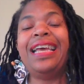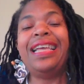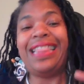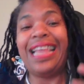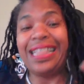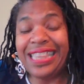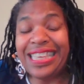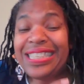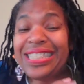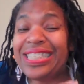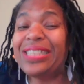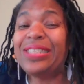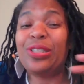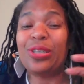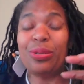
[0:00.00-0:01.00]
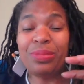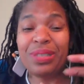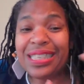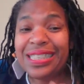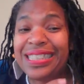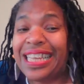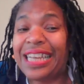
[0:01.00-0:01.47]
that these systems
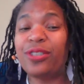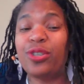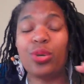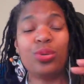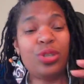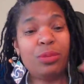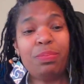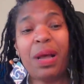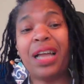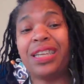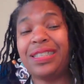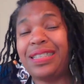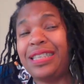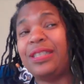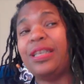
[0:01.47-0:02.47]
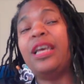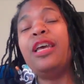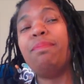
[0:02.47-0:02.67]
and sectors and policies